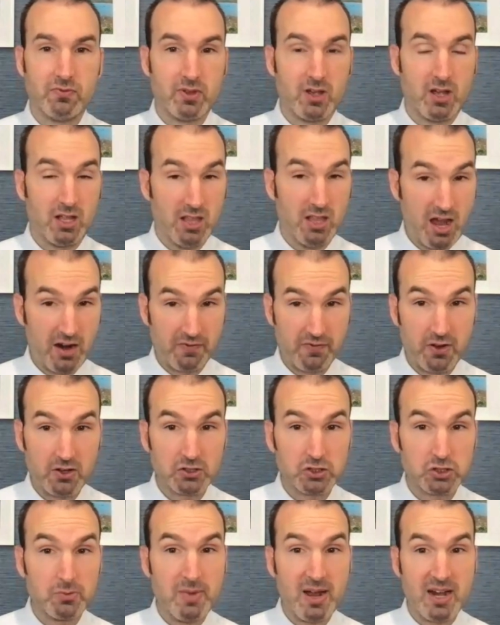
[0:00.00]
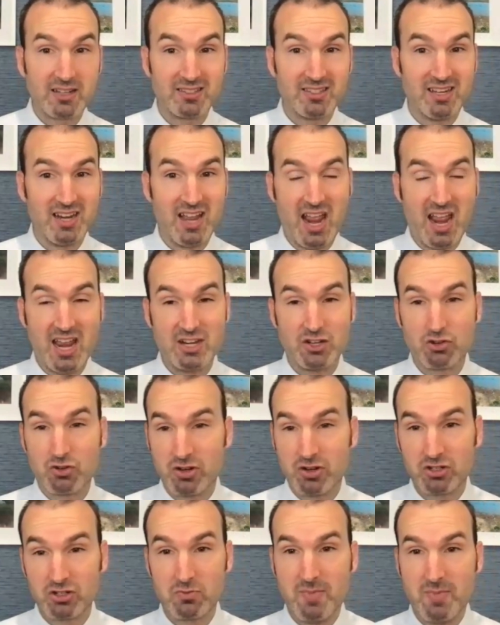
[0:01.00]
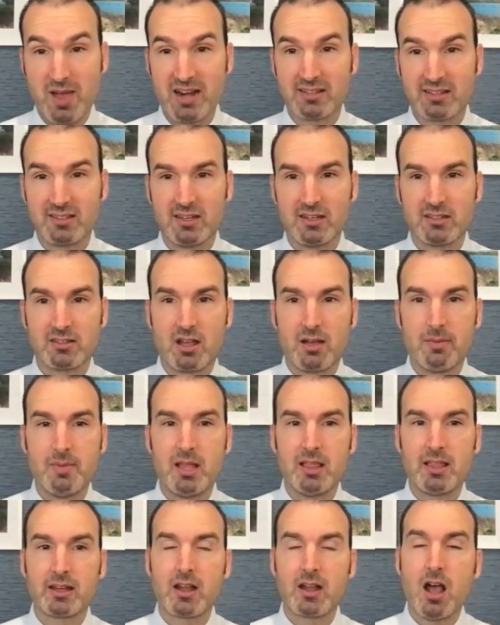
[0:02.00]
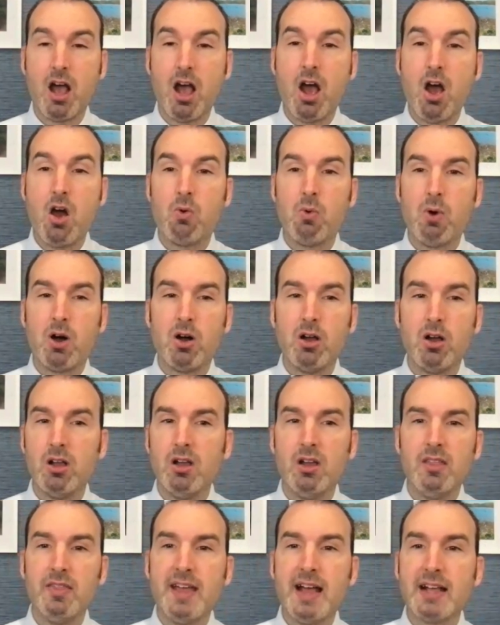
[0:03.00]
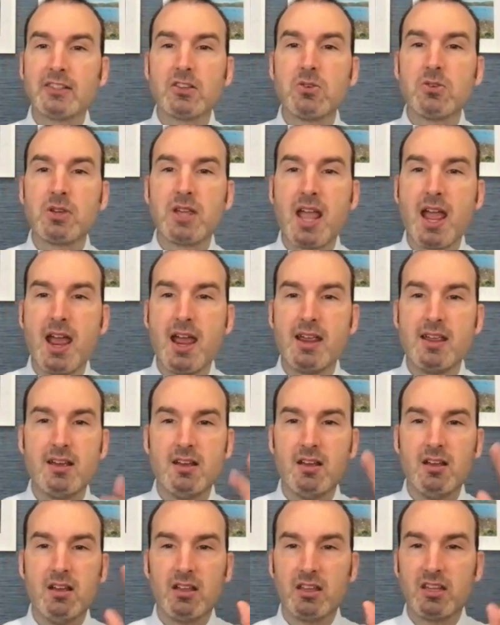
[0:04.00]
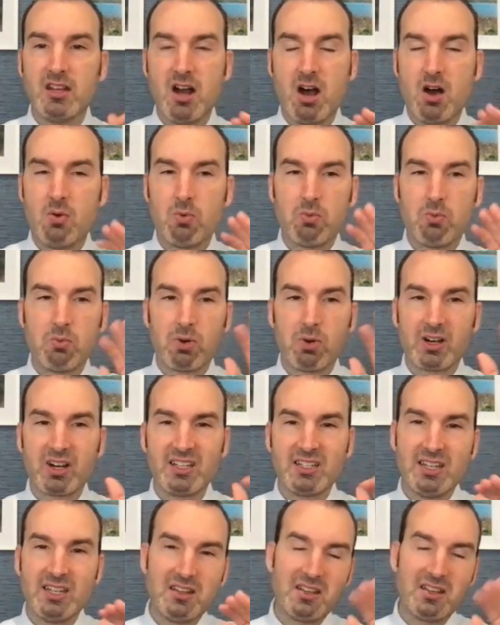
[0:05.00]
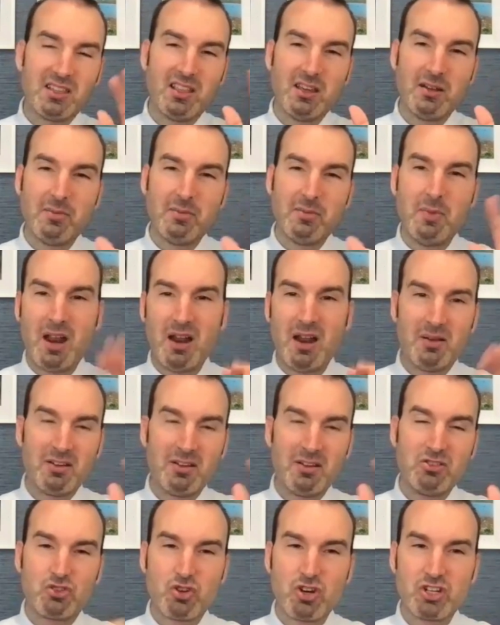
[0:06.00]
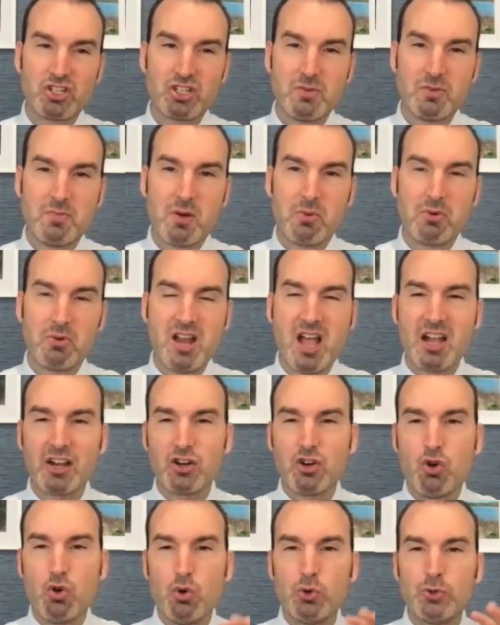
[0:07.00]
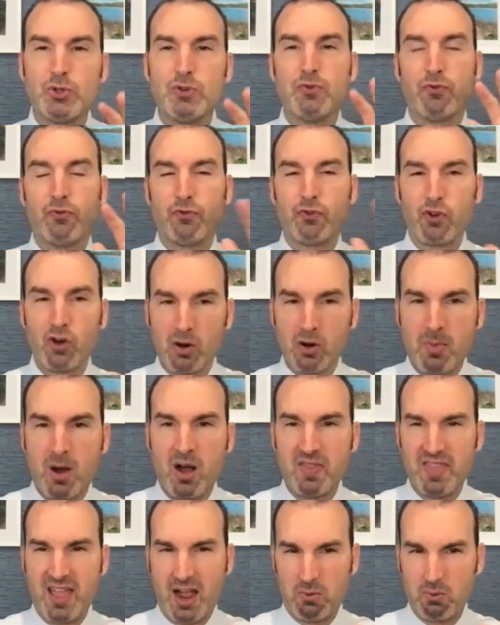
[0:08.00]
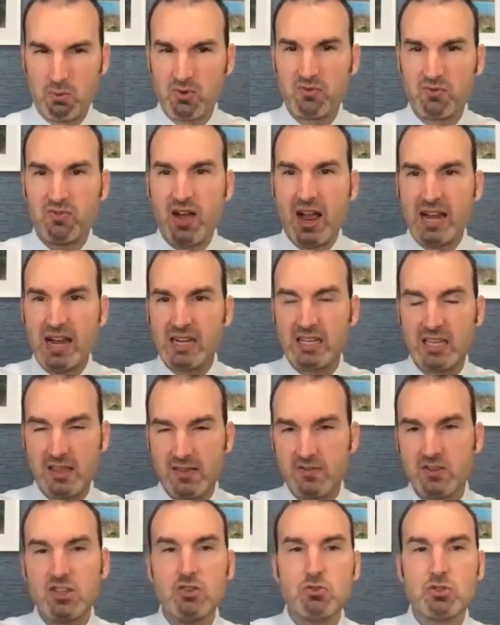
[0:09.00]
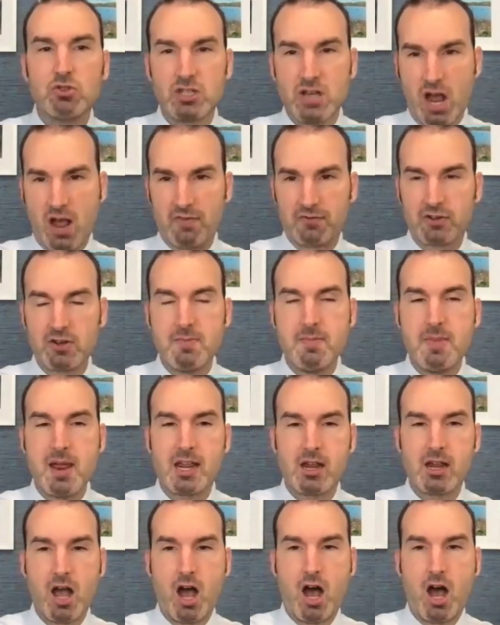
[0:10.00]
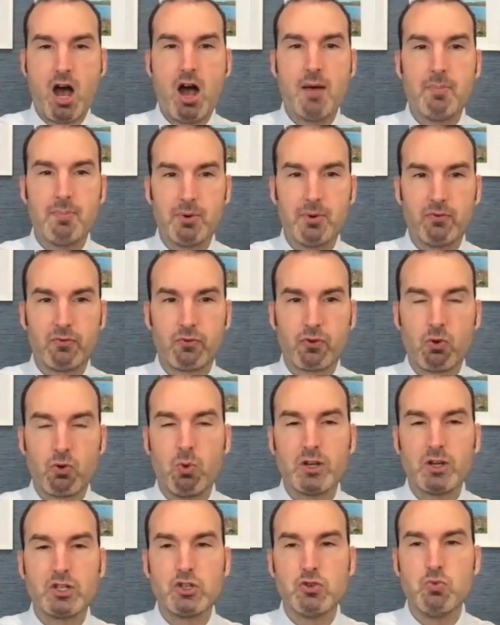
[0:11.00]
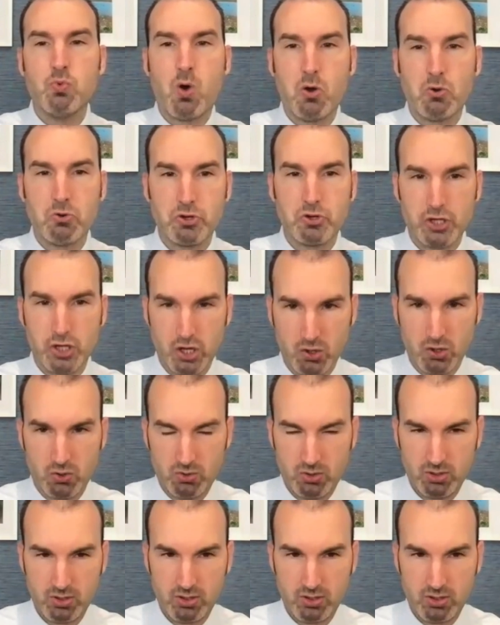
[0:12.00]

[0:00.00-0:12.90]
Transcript: a lot of functional medicine and traditional medicine, it's all about like, oh, well, that's okay. You know, we're going to tell you a little bit about nutrition, but we're not going to hold you firm on that. We're fine giving you stuff to make up for what you won't do.